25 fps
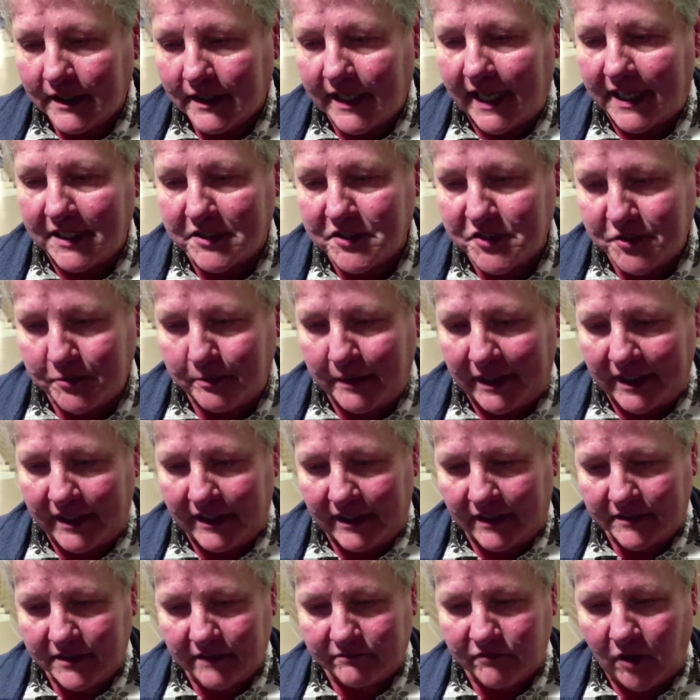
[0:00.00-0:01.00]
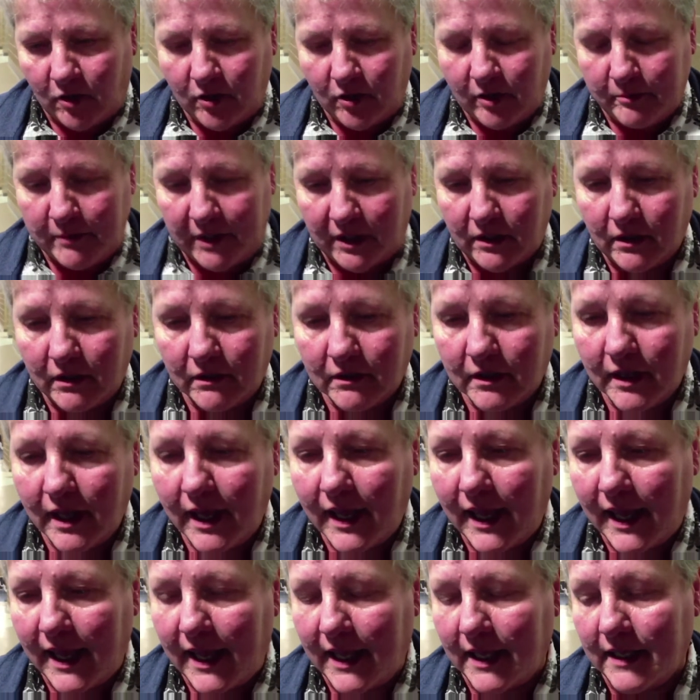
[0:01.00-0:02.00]
kids are meeting at the Vollmer.
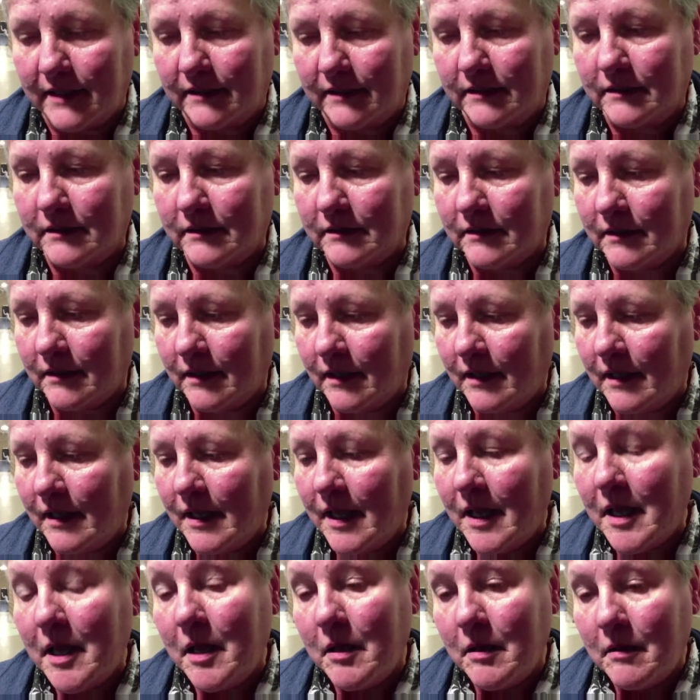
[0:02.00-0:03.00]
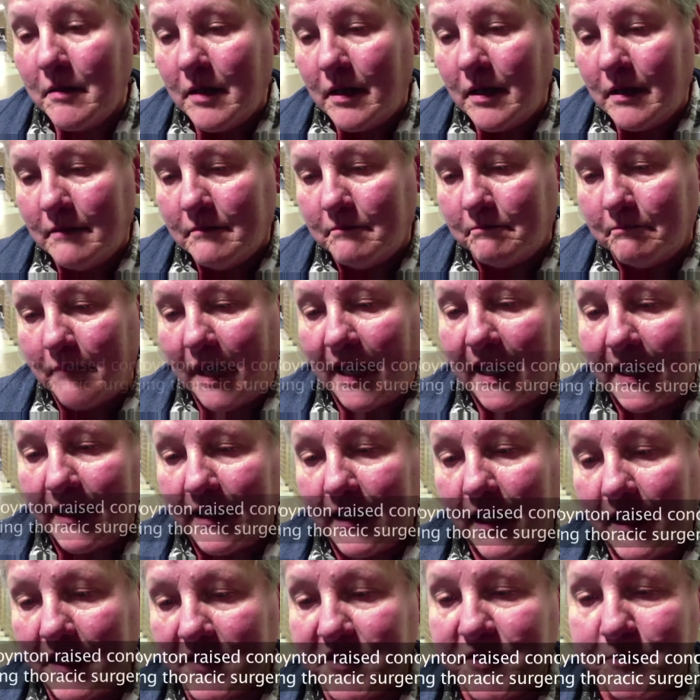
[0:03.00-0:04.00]
And my
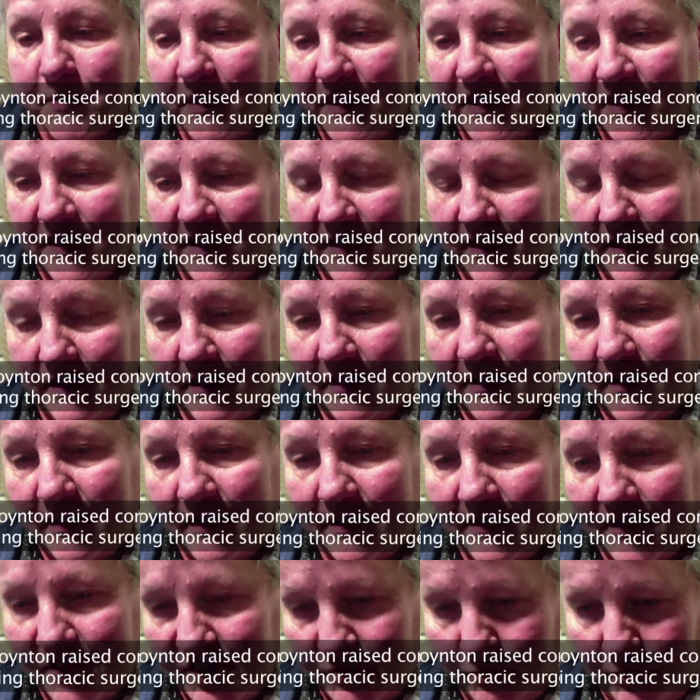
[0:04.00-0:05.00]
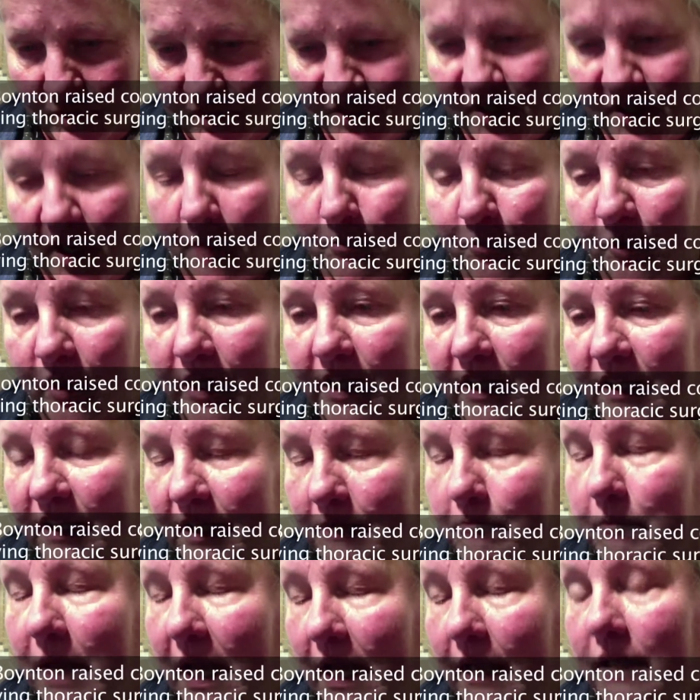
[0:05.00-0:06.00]
husband was operated
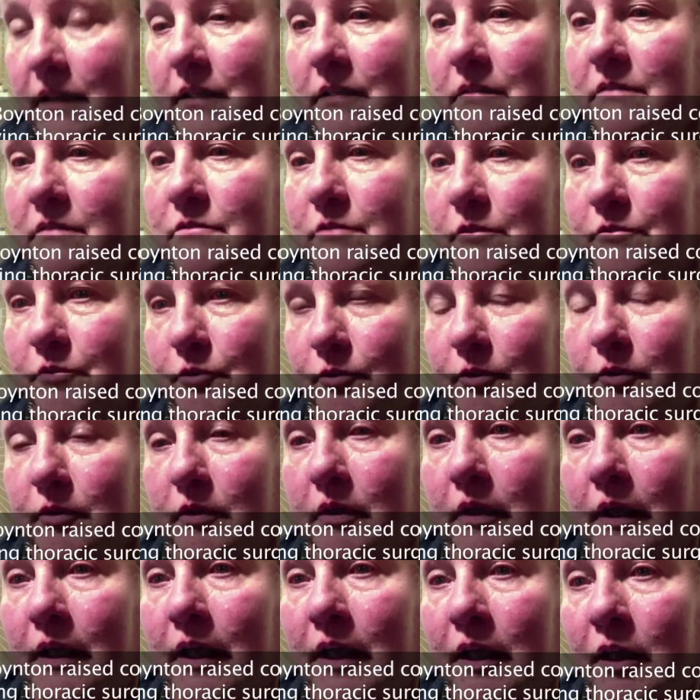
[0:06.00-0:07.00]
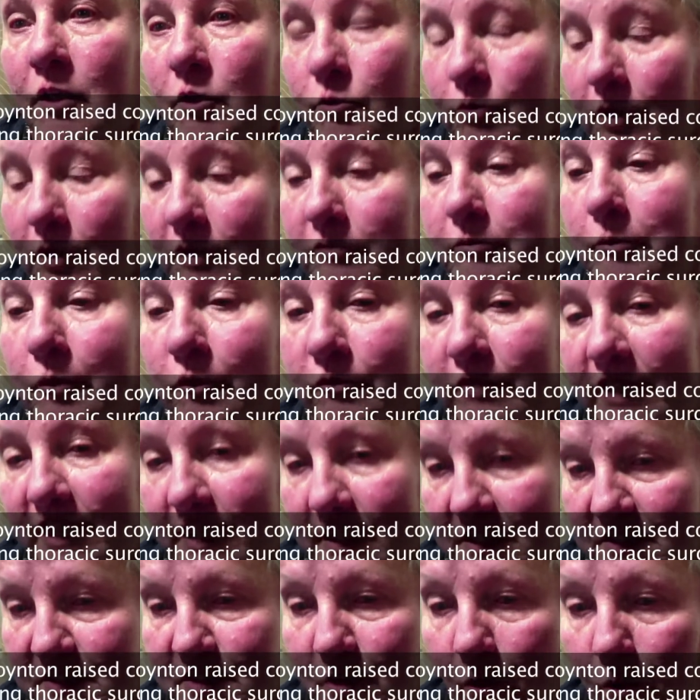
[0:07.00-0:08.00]
in May for removing
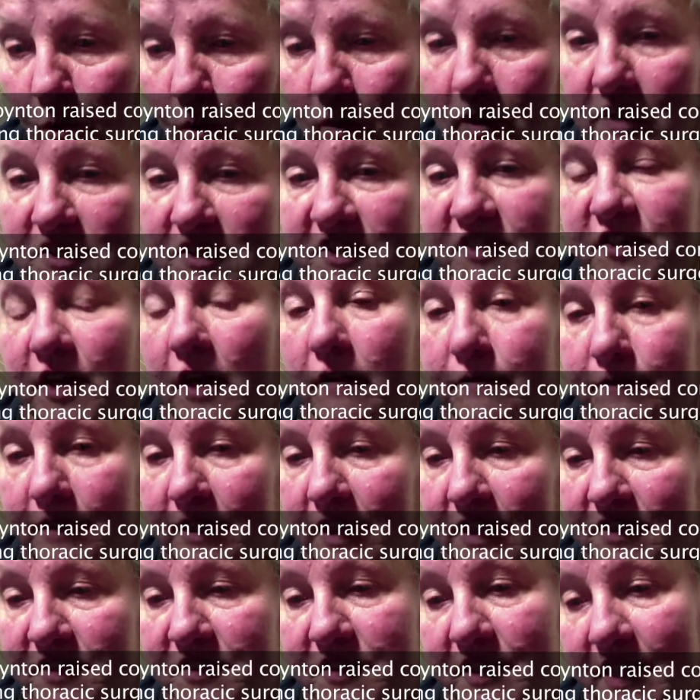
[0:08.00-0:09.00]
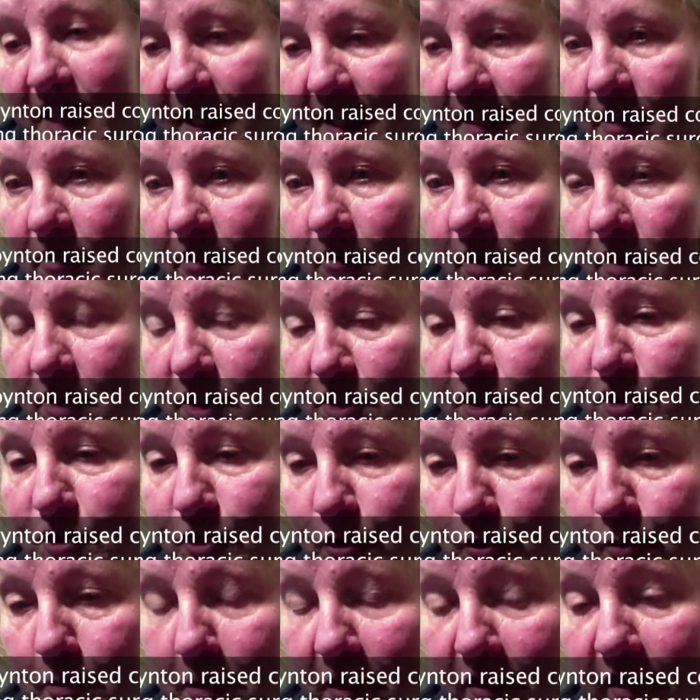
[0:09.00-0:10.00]
his whole esophagus, and he had a large
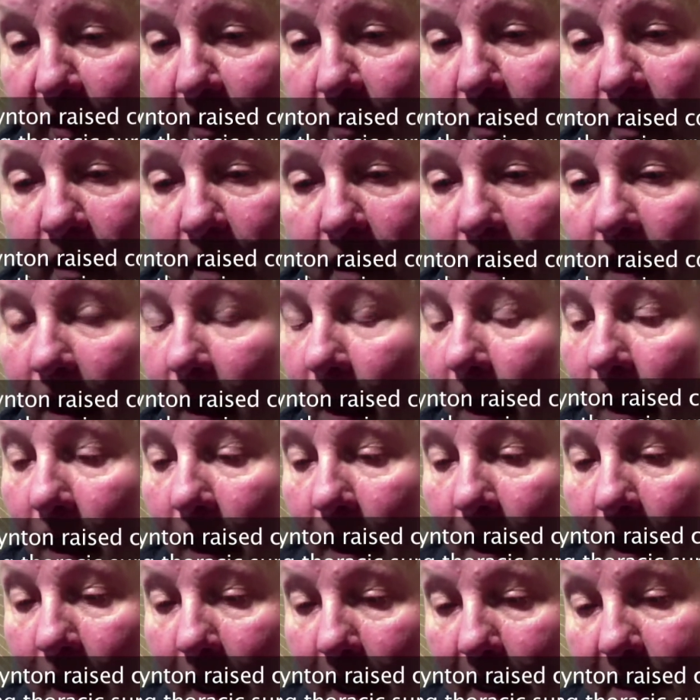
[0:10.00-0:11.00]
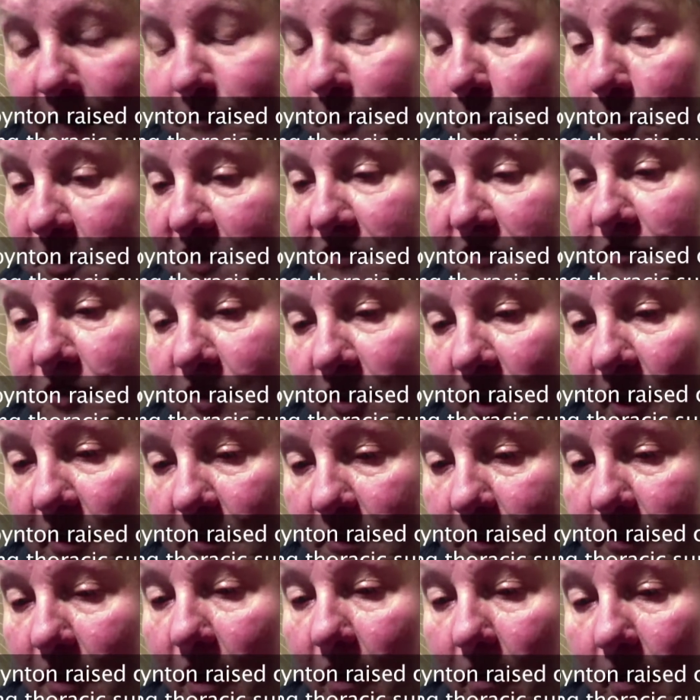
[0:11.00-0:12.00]
tumor there. And if it wasn't for
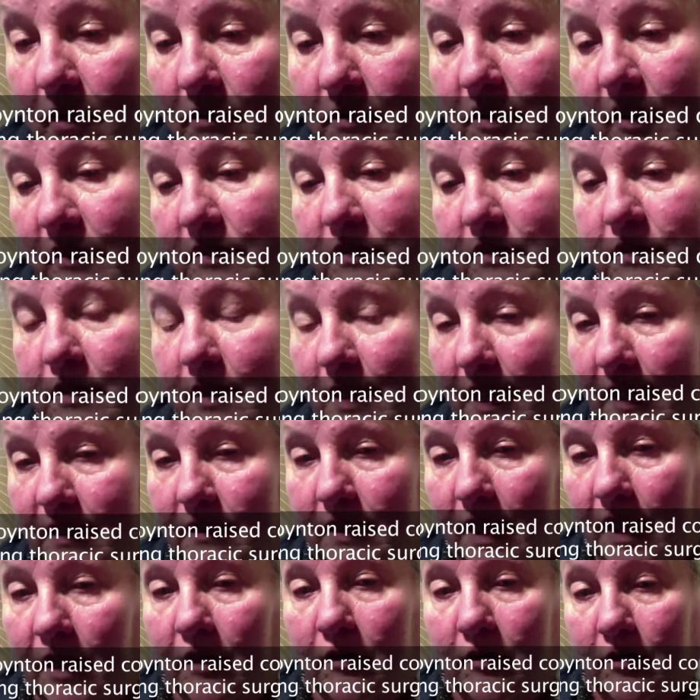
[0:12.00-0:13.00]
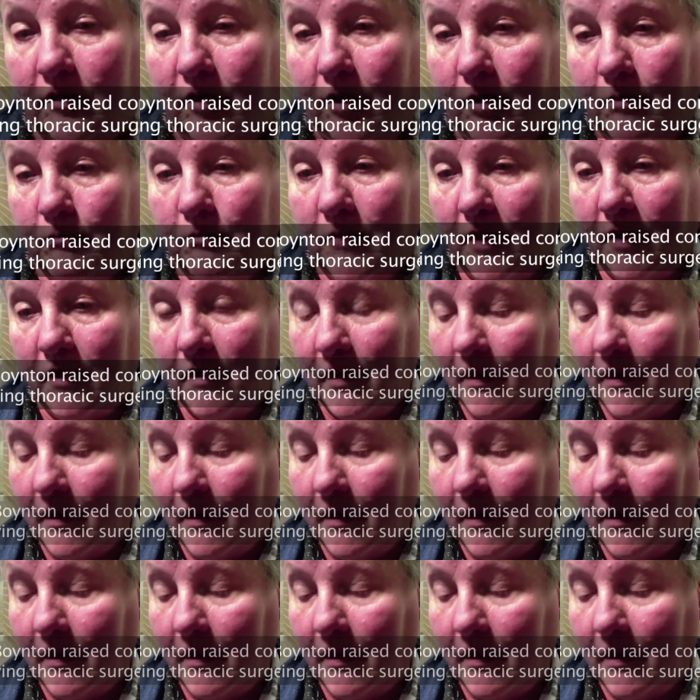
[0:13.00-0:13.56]
Dr. Coughlin and Al-Anon,